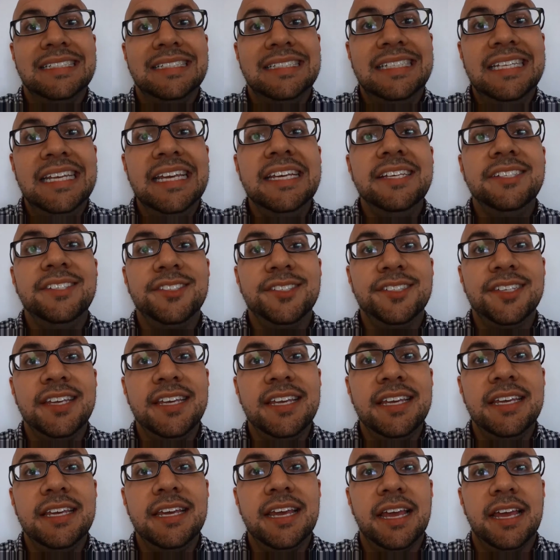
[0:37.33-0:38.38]

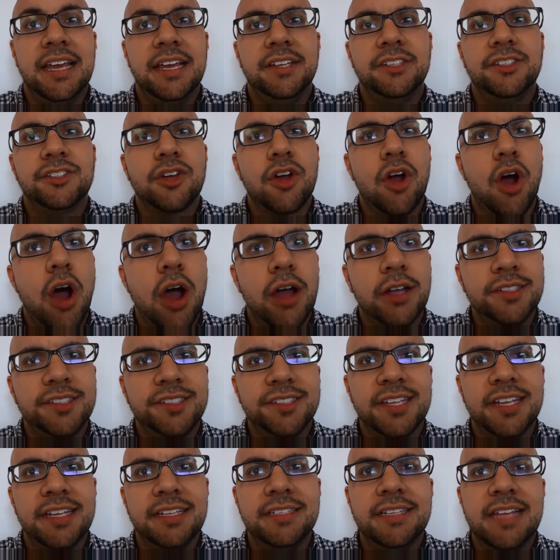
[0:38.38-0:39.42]
DC is
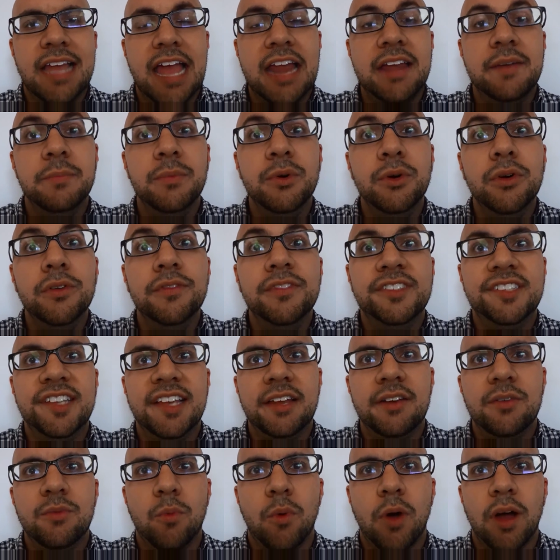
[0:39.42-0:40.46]
constant and moves
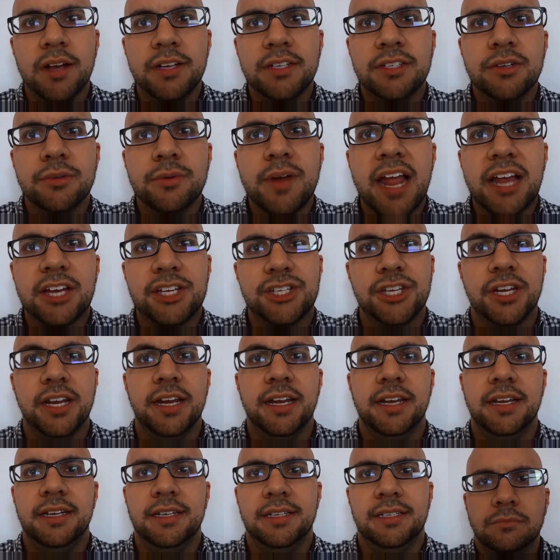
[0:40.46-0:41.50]
in one
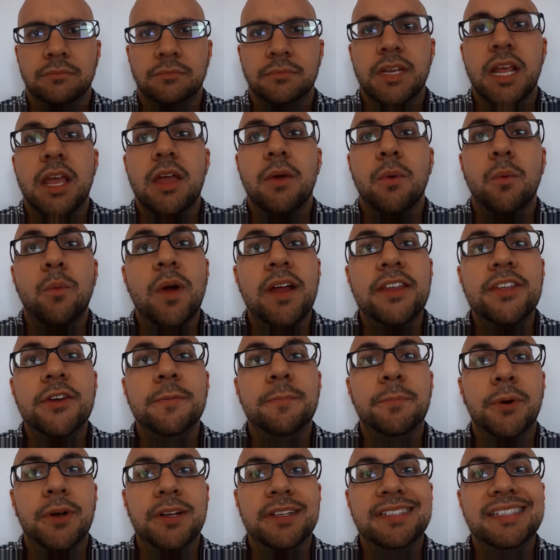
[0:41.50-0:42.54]
direction. When you
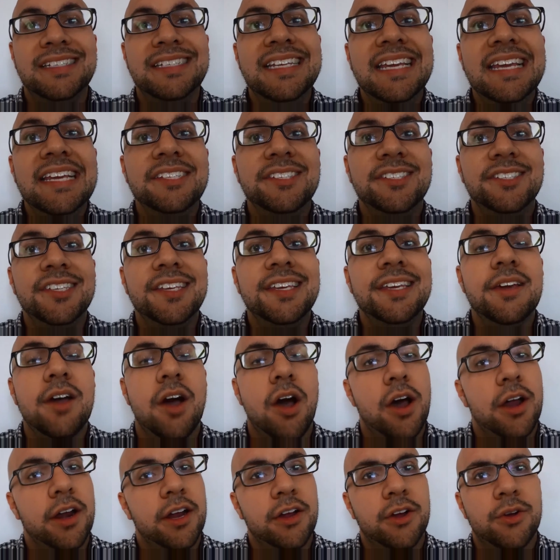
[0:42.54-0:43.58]
put DC
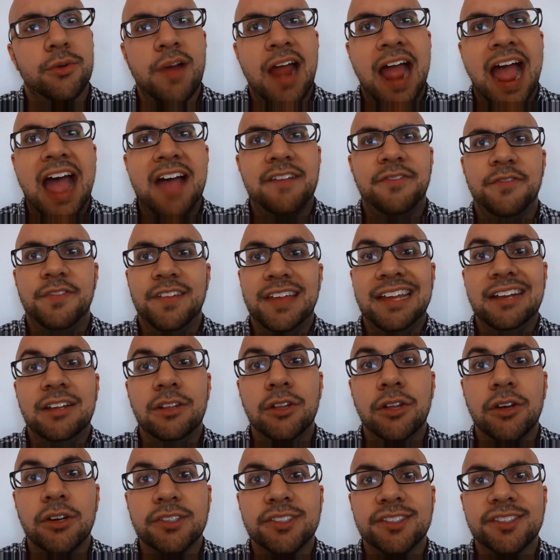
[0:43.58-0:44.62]
on a graph, it
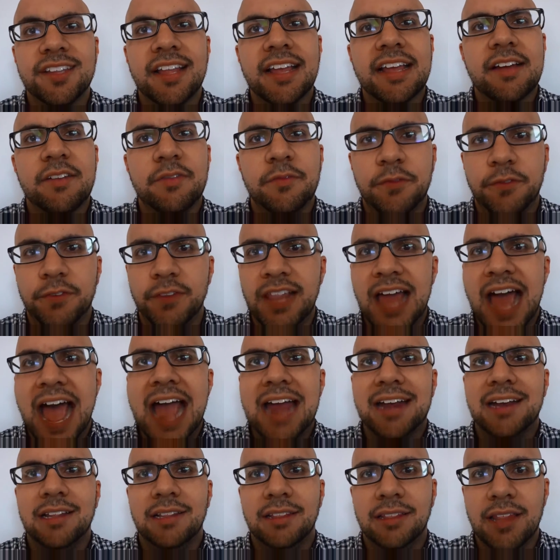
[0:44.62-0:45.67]
looks like a
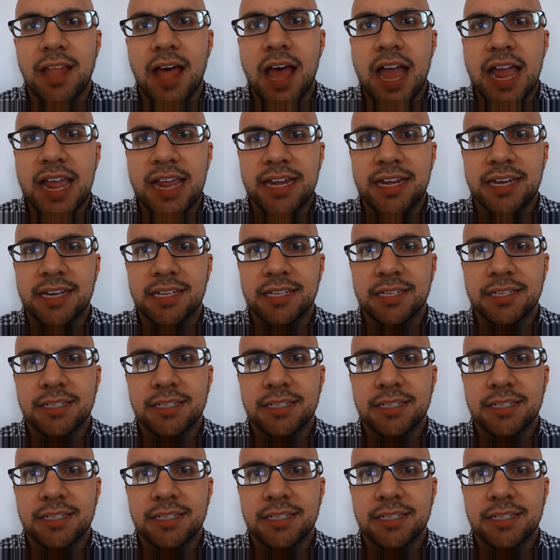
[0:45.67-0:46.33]
flat line.